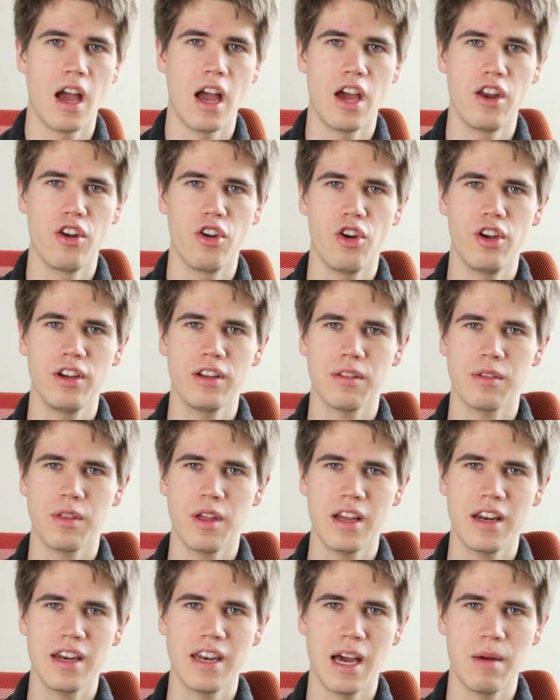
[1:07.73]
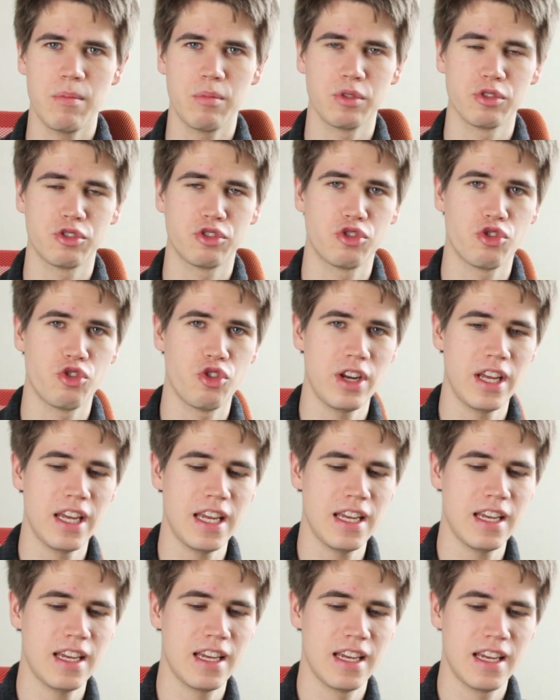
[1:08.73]
Annoying thing number
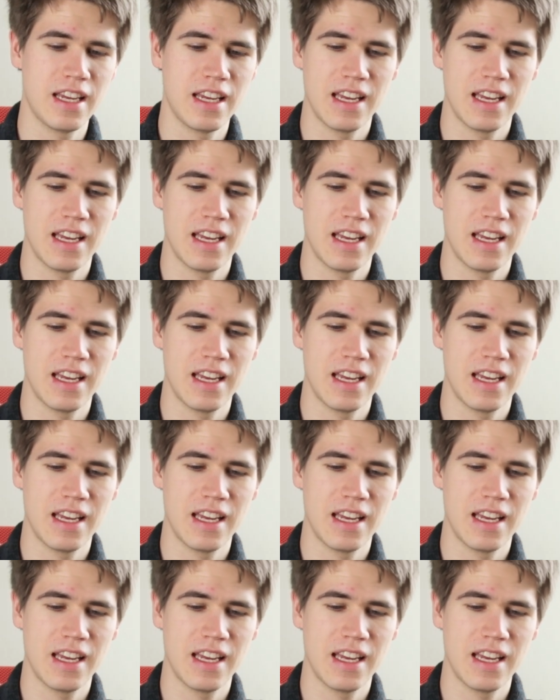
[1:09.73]
3,